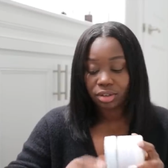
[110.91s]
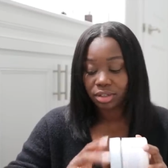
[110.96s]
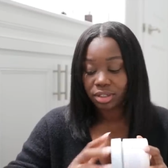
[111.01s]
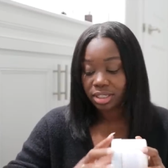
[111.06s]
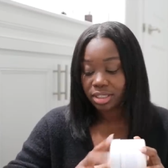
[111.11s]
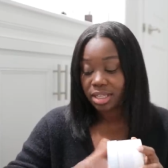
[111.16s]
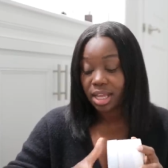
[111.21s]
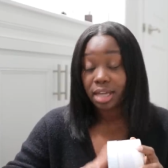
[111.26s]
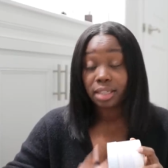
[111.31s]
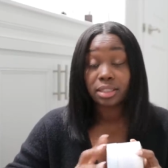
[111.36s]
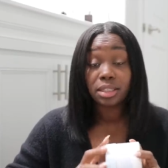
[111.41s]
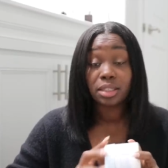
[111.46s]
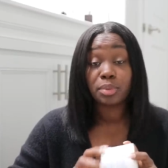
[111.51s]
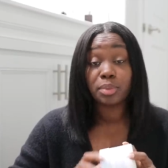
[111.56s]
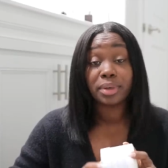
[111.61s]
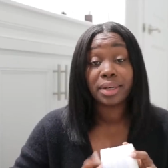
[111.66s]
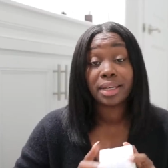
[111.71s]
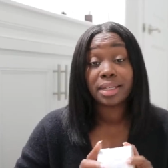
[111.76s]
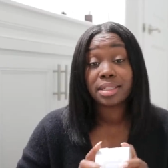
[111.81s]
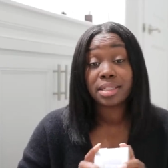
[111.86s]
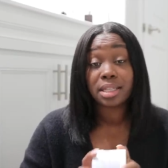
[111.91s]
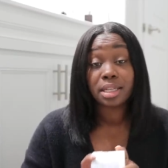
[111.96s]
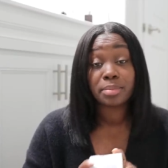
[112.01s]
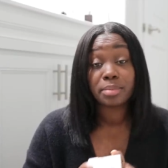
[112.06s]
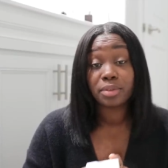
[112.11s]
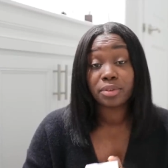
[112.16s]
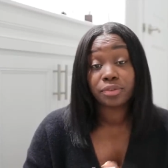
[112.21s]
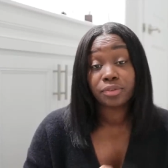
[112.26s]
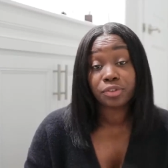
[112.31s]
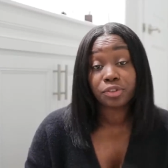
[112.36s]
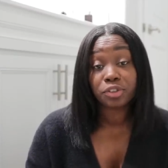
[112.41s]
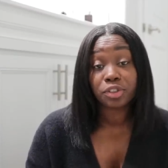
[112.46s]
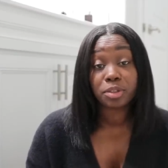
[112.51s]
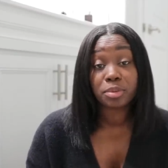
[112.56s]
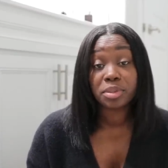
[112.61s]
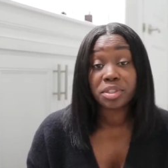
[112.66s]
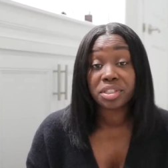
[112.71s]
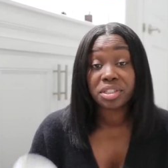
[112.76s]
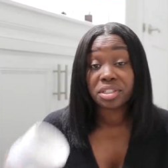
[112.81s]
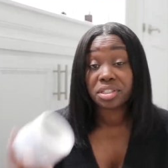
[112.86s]
on exactly what I said before,
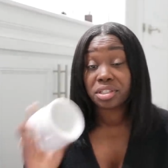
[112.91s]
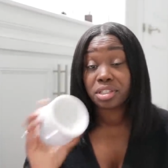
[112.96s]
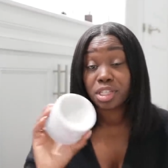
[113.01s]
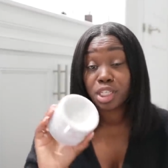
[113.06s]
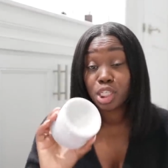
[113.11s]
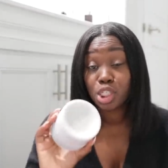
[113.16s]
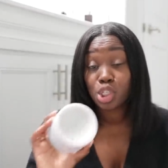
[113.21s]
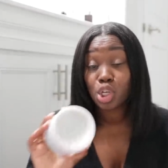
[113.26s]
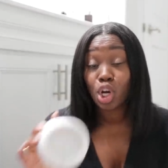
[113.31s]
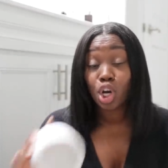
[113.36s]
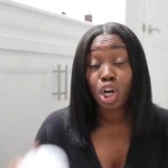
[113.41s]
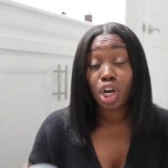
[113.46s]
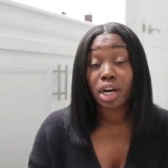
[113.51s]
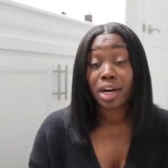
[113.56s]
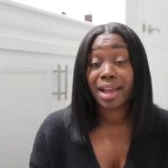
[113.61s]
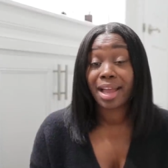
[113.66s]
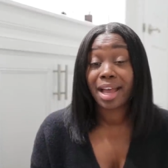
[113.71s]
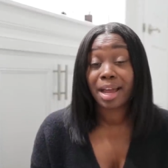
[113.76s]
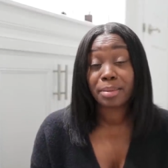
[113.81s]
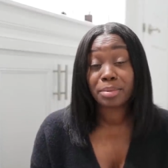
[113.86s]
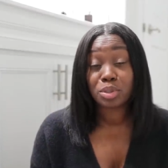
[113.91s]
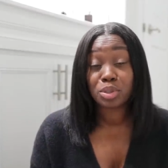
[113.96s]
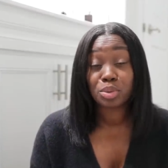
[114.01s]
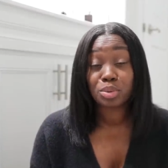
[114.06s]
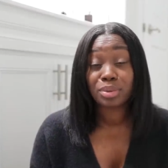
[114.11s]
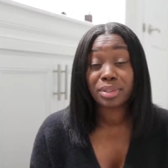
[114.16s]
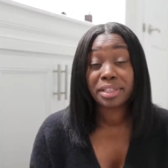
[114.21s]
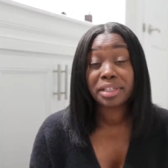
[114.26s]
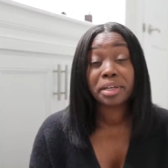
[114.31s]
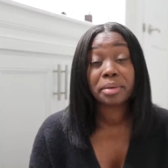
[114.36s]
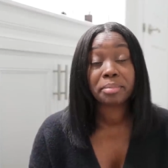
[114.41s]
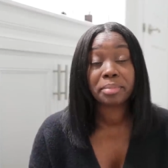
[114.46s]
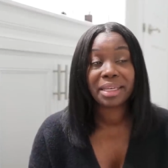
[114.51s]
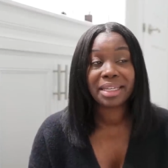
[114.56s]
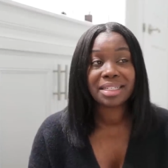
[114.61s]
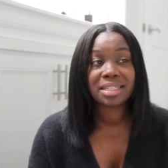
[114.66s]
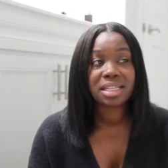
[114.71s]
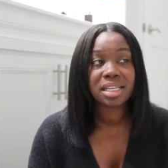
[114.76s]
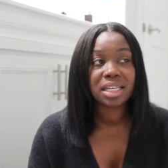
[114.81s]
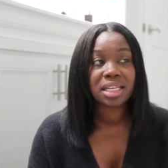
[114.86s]
which is these are absolutely
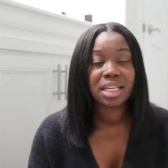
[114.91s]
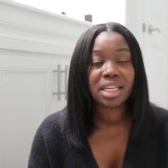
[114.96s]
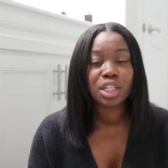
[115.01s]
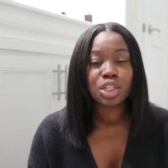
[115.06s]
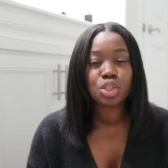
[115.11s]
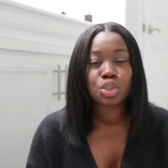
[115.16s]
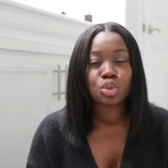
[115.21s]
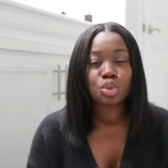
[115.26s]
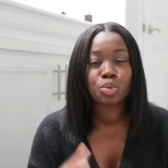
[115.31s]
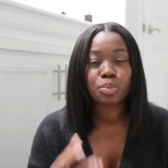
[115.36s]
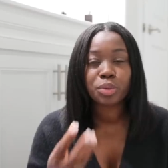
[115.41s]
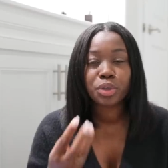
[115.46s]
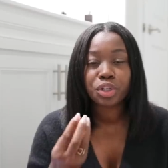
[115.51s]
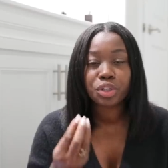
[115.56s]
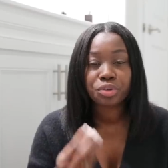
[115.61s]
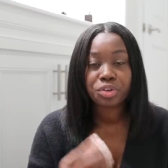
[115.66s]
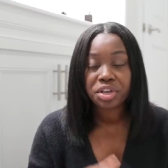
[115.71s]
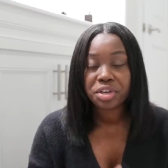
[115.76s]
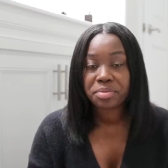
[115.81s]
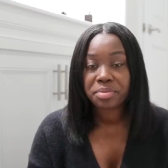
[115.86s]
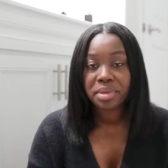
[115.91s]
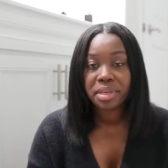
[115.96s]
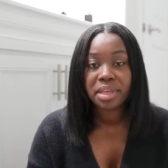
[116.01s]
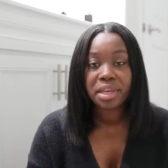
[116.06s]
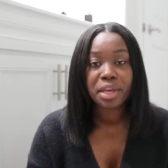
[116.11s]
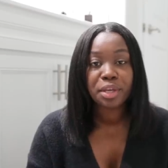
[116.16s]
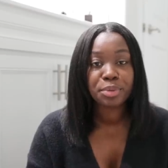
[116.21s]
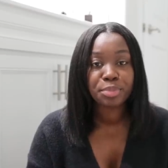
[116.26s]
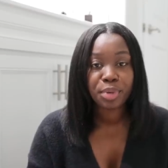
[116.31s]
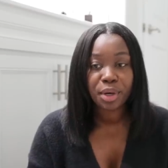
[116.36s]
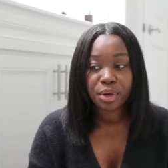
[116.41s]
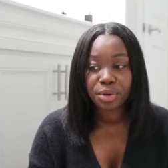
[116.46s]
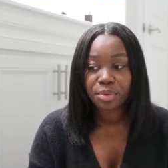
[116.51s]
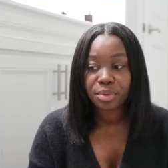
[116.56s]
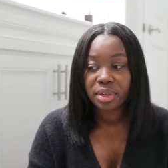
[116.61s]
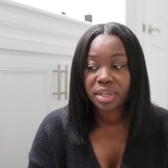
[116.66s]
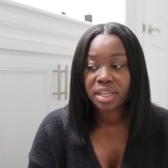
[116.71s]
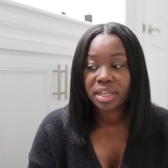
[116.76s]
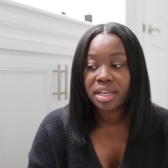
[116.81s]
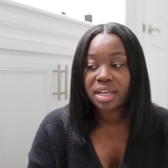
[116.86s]
amazing. It's super creamy and
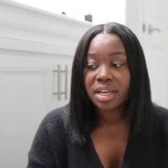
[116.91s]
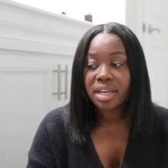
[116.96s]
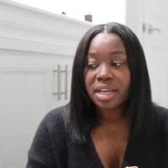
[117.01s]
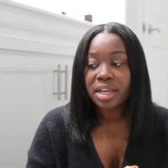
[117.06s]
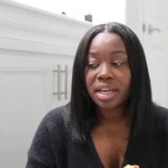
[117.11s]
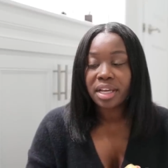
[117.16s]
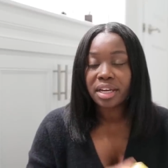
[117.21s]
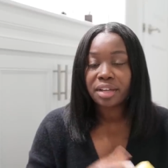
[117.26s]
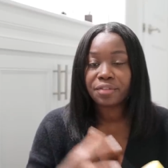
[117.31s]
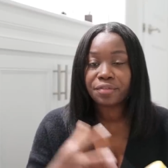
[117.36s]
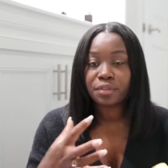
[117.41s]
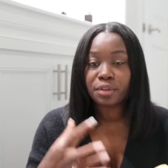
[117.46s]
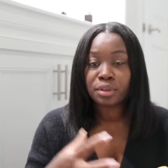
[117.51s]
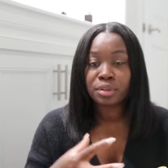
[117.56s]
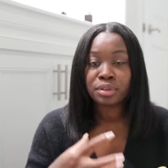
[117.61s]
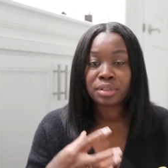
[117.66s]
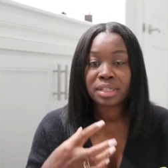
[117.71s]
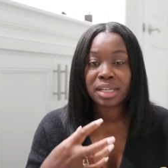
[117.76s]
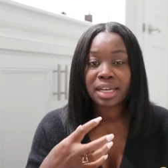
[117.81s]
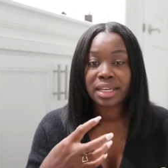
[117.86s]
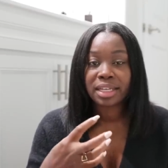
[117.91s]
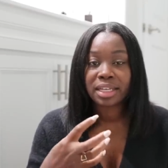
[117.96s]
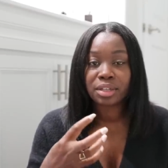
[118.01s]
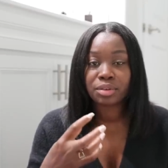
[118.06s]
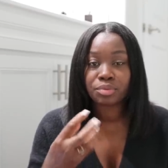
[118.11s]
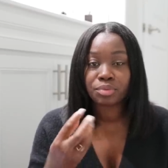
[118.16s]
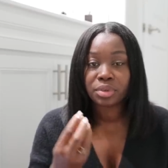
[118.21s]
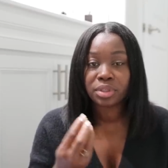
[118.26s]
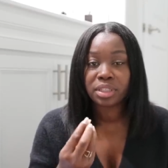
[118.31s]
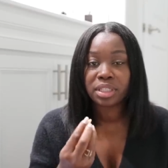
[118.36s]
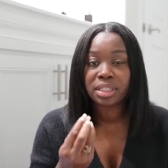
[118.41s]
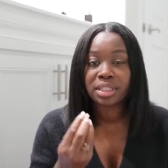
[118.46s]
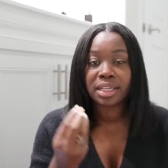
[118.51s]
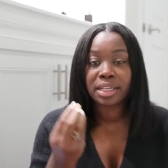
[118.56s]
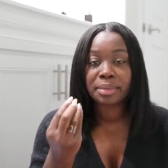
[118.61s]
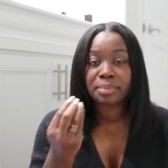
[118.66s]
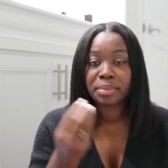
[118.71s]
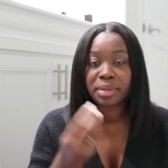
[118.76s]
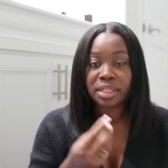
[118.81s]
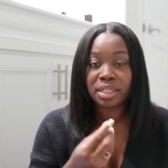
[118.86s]
buttery and it feels like it really
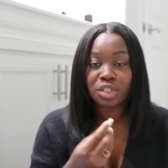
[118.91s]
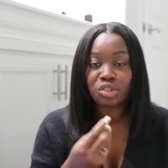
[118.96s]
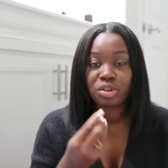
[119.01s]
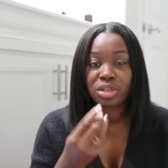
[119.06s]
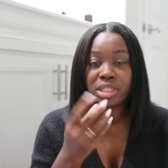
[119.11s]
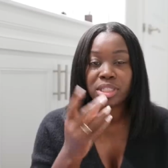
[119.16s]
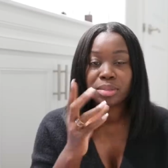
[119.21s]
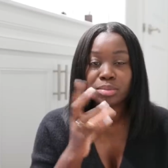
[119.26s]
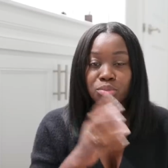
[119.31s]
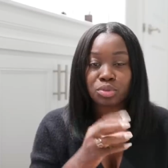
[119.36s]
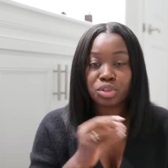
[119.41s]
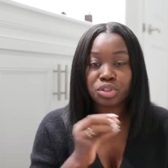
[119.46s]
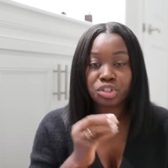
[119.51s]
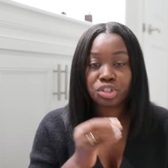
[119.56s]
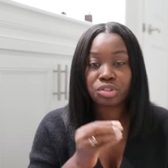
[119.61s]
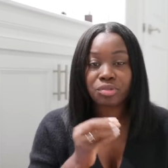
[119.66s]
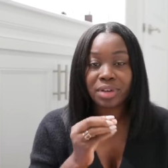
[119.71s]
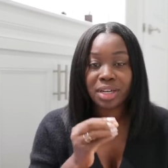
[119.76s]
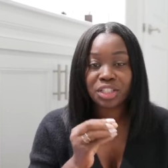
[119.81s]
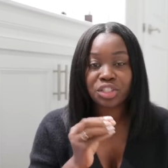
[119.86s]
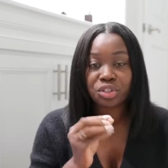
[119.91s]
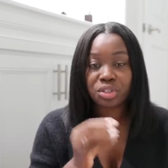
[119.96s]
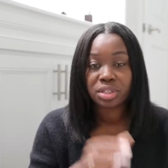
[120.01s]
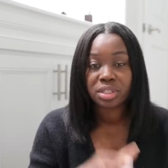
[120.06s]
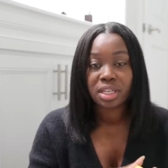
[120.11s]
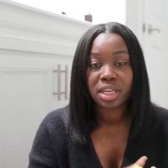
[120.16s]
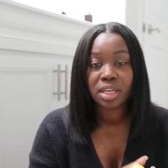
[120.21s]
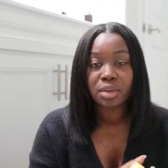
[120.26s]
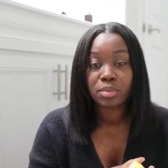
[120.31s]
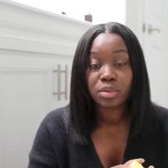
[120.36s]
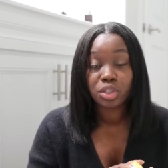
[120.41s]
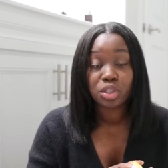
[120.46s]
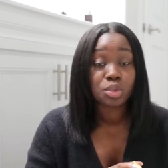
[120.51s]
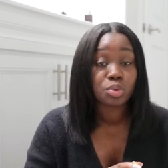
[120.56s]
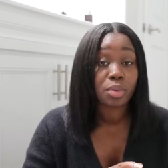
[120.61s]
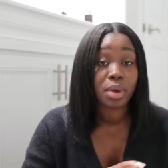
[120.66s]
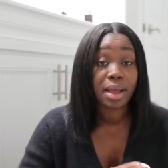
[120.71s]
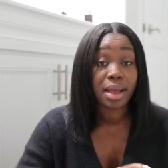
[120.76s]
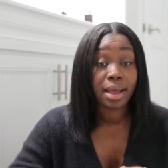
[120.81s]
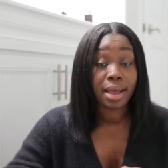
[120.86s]
like penetrates and moisturizes your skin, which
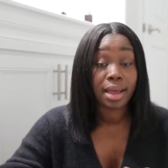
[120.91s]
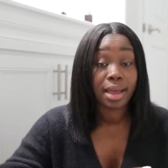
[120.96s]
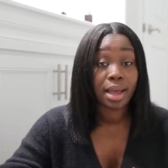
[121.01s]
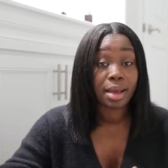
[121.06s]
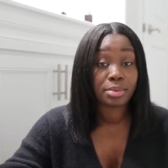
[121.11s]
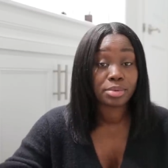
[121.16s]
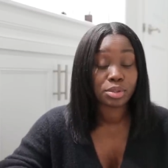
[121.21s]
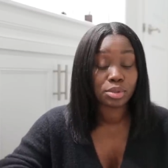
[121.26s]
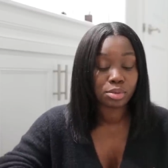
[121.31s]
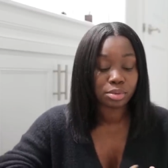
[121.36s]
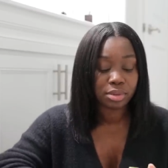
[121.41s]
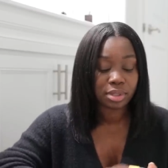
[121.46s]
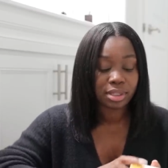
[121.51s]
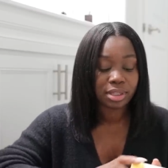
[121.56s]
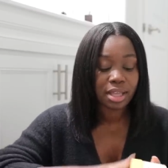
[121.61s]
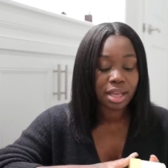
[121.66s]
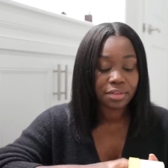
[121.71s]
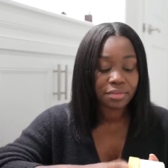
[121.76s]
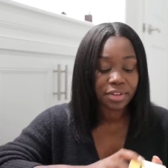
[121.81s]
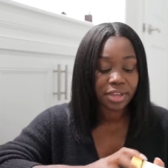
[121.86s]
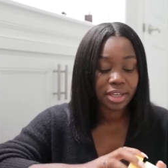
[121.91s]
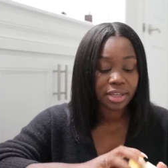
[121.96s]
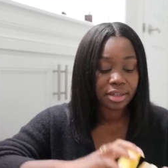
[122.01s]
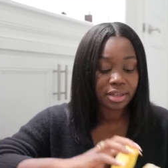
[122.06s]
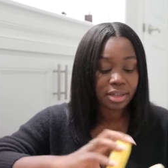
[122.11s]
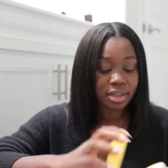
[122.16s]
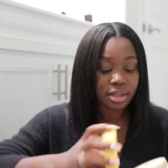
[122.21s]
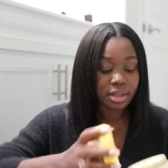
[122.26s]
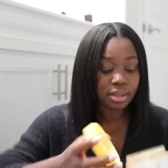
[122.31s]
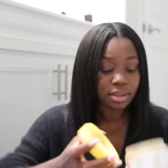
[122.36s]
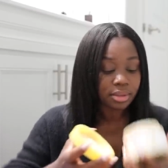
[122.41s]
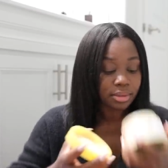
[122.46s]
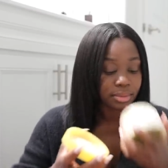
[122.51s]
is why I absolutely love it.